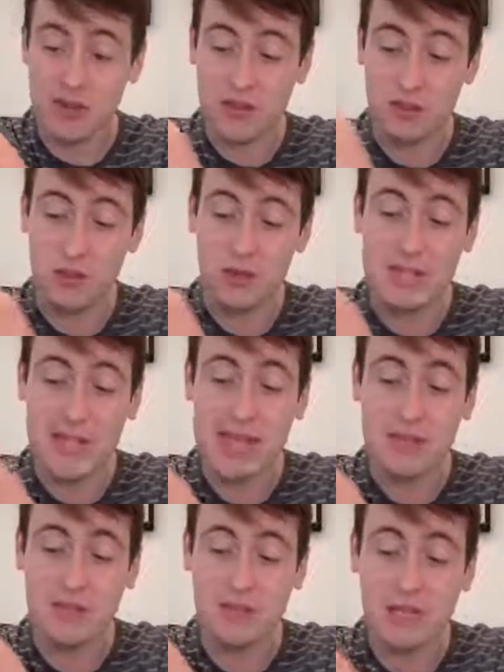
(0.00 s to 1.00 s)
towards the
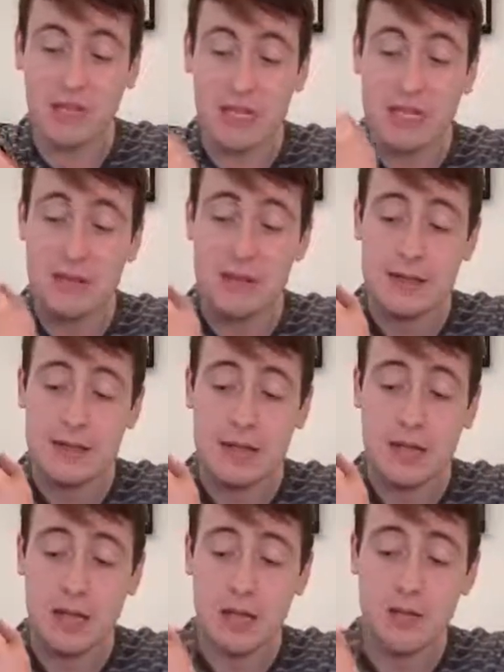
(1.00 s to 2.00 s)
end of the music,
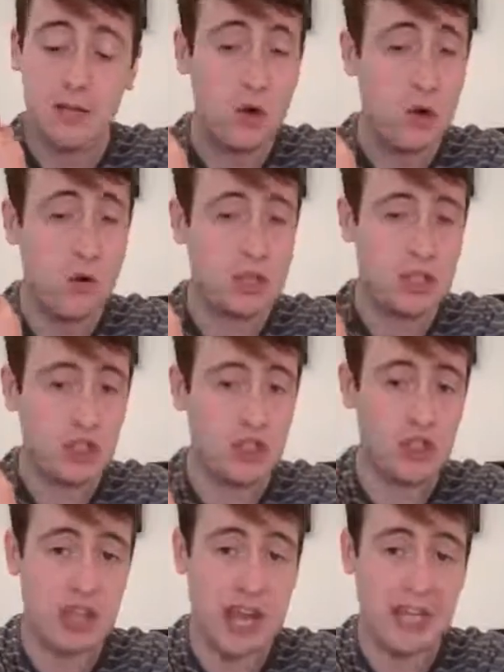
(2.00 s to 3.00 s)
the chorus does
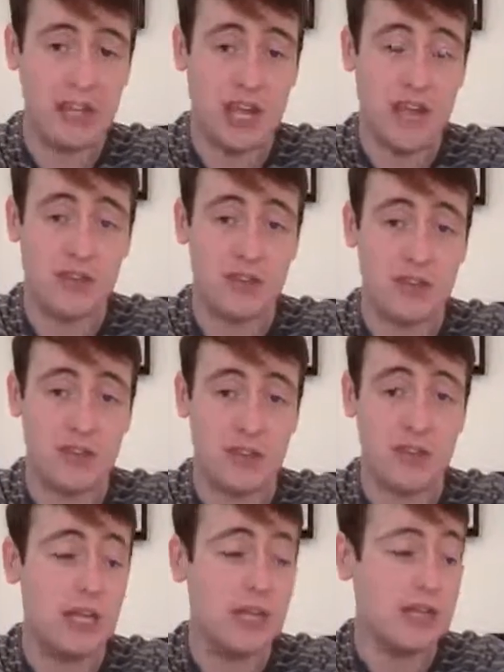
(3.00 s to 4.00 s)
change ever so
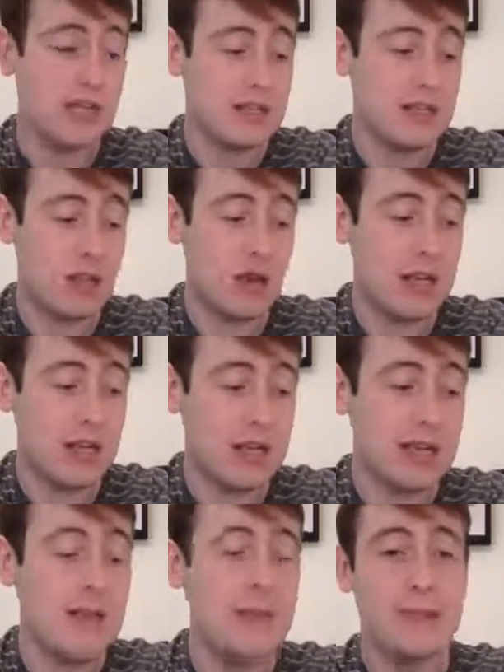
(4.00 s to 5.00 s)

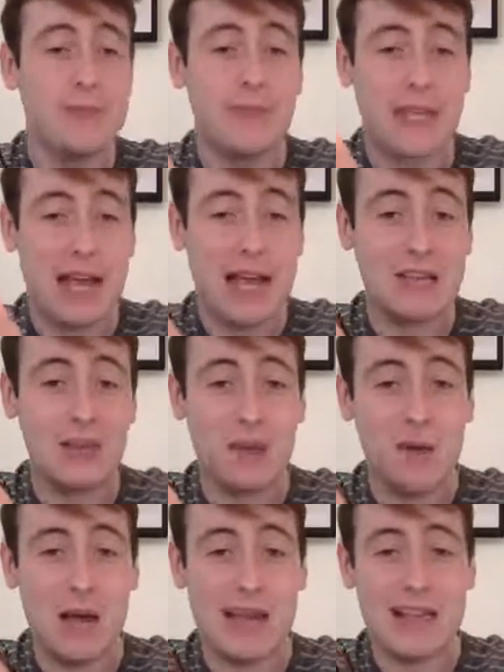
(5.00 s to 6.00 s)
slightly. As
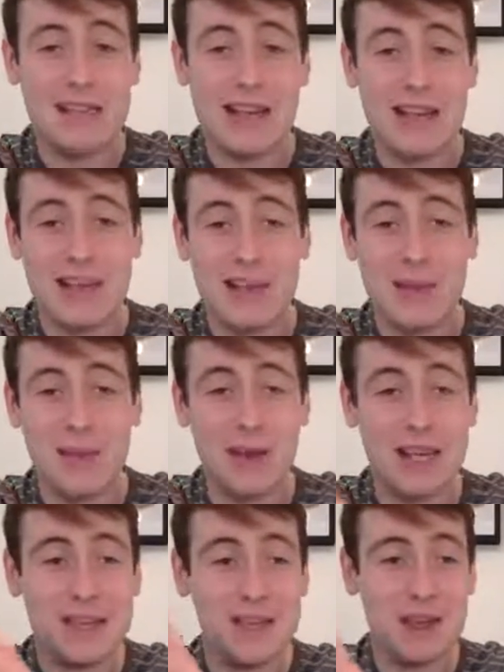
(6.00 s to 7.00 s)
always,
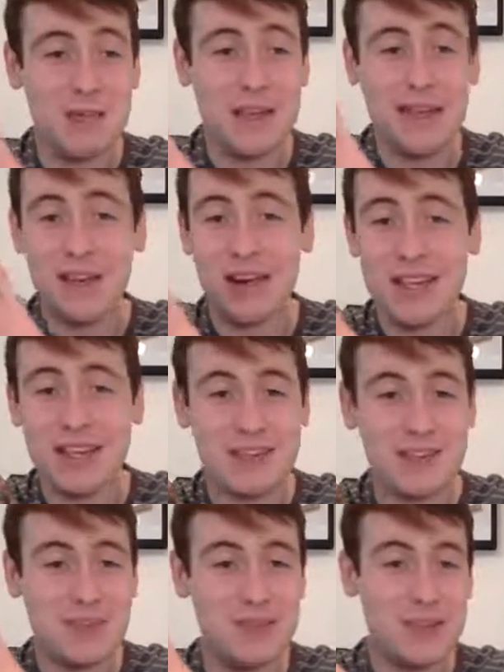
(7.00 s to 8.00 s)
please comment, like,
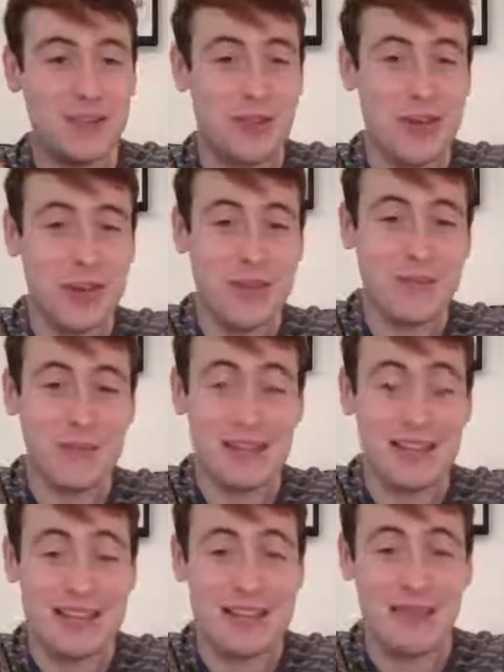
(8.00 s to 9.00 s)
subscribe,
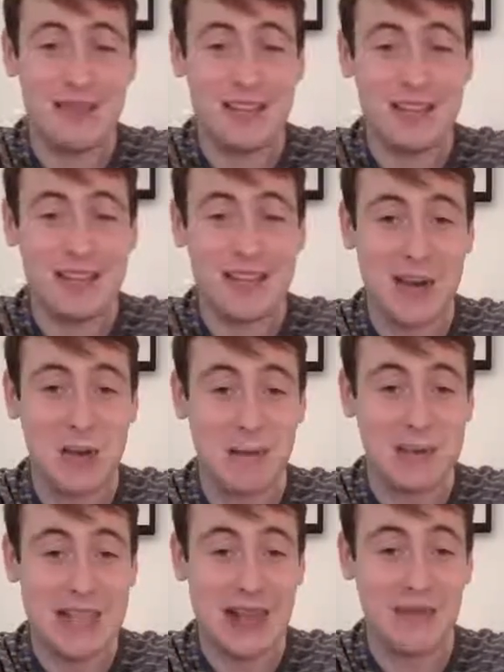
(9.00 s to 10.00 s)
as it really does help
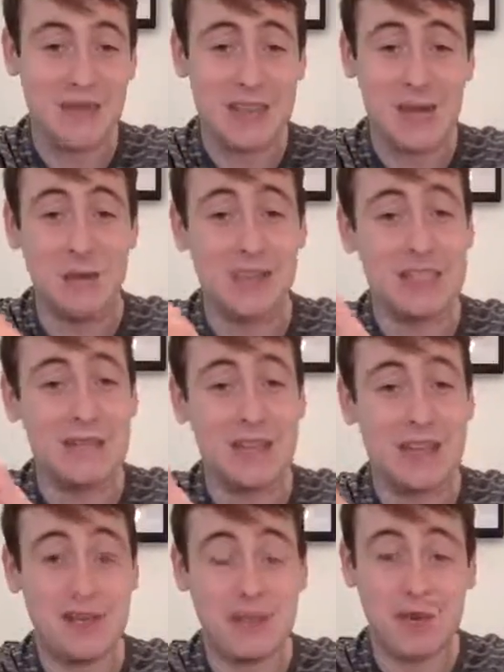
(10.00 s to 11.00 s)
us out. All these
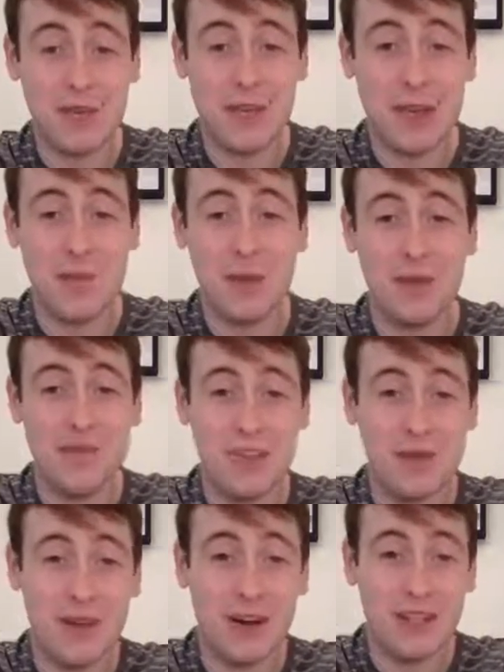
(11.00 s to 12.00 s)
videos will be going up
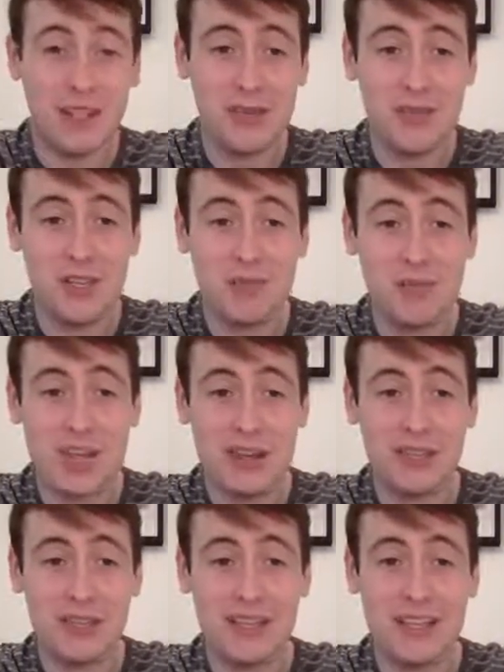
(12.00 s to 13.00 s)
onto our YouTube
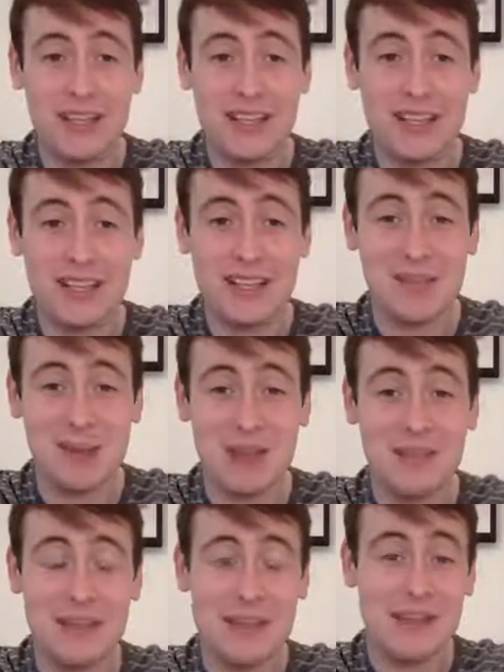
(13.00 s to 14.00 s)
channel as
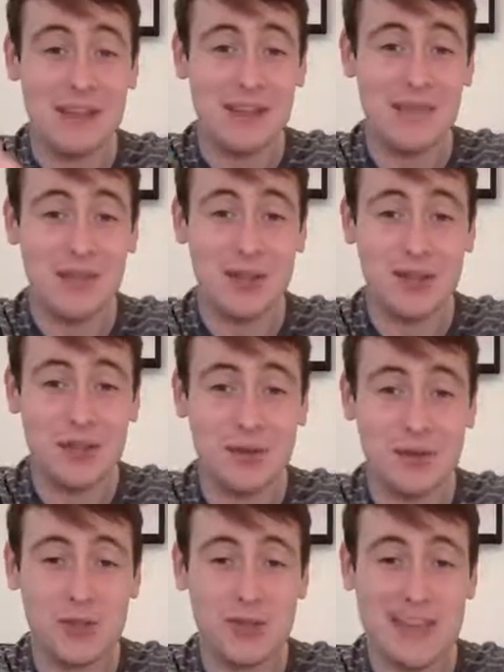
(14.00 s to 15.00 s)
well. And for those
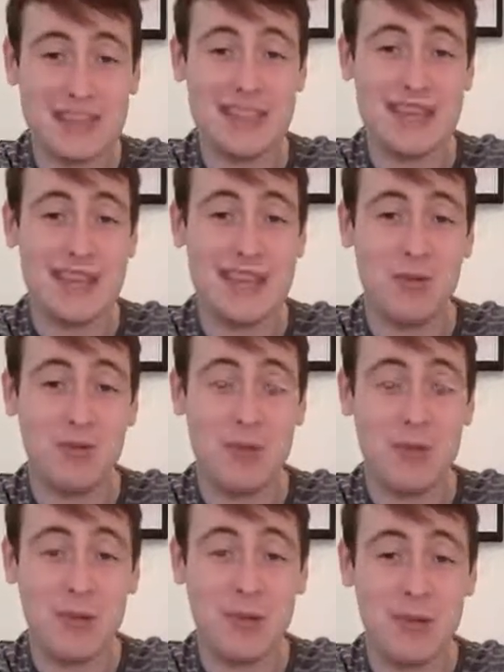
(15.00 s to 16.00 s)
schools who've asked, we'll be
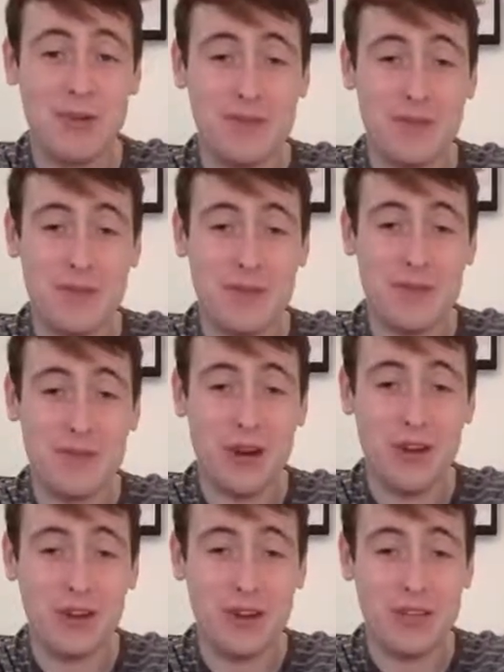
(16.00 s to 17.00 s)
going up onto your
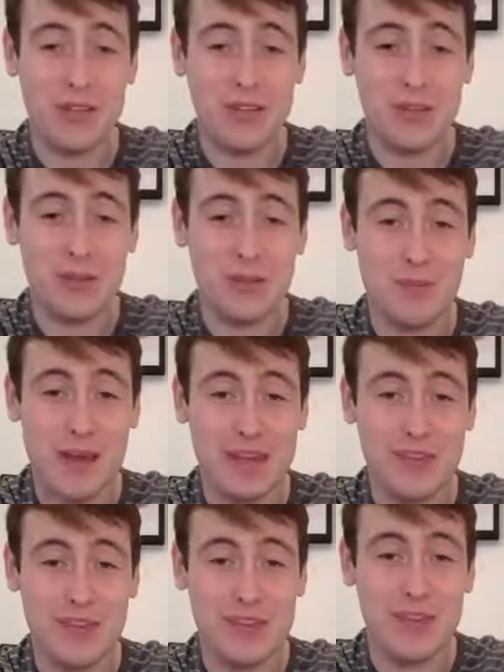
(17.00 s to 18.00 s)
online resource
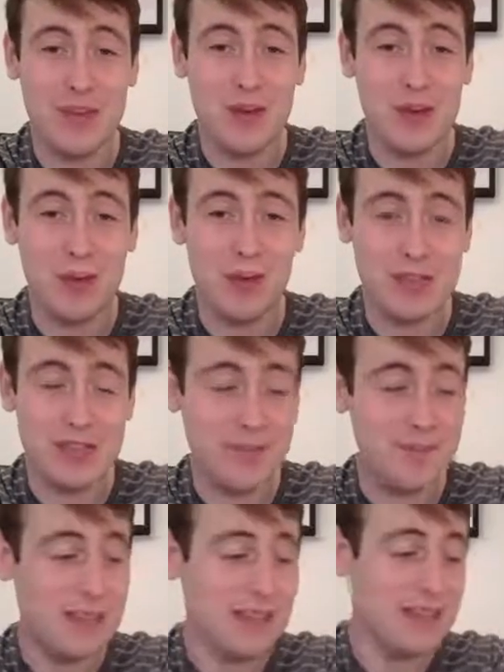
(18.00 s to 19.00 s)
pages also.
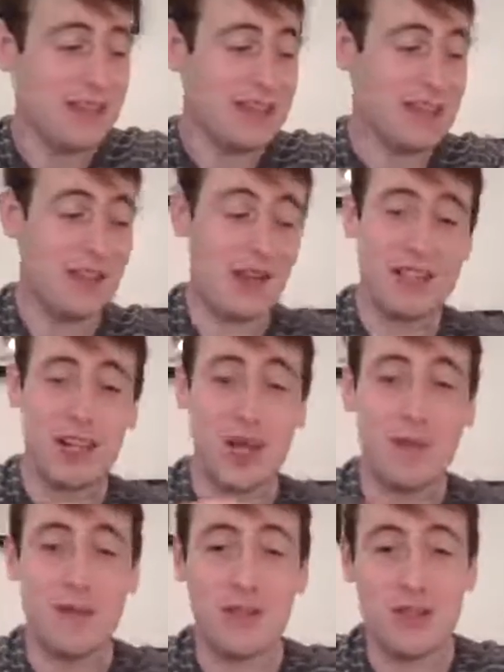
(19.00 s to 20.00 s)
So guys, I
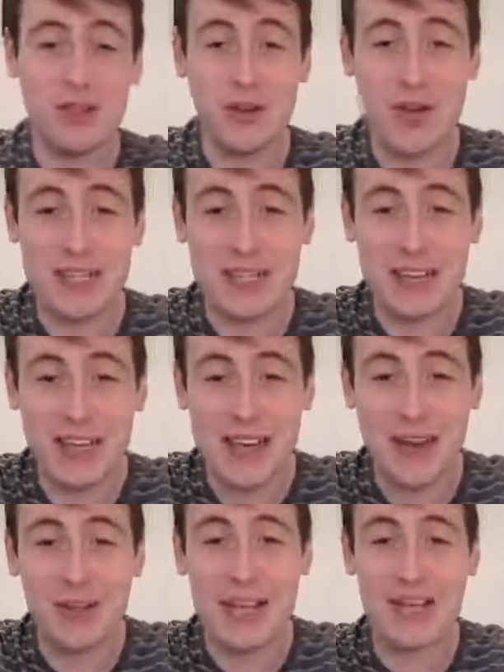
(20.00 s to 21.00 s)
hope you've enjoyed,
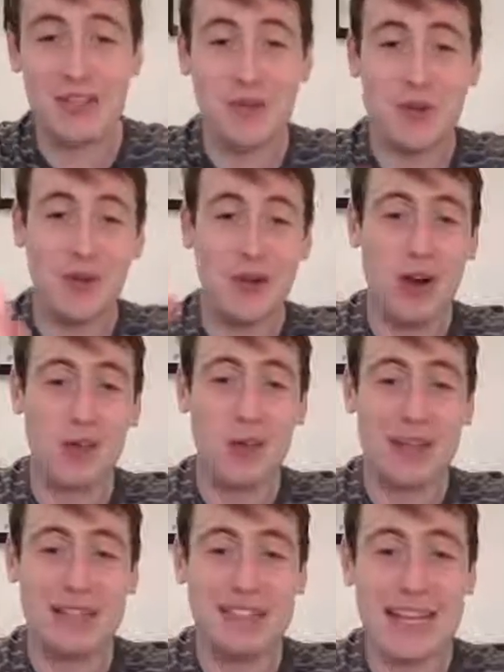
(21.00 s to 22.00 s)
and I'll catch you all on
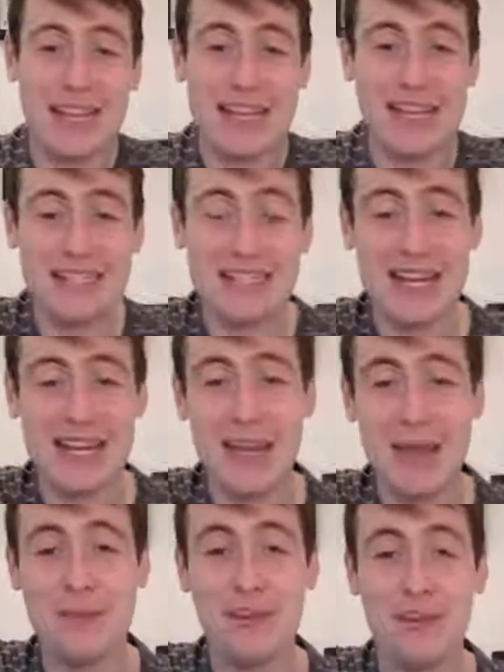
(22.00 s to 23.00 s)
Wednesday at 10
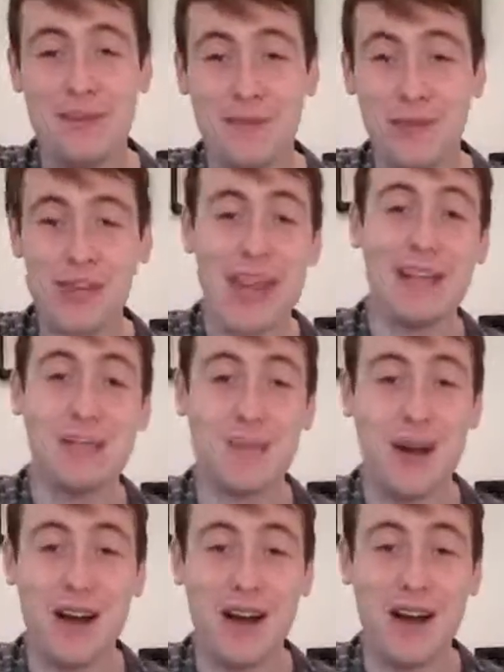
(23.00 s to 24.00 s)
AM for the next part.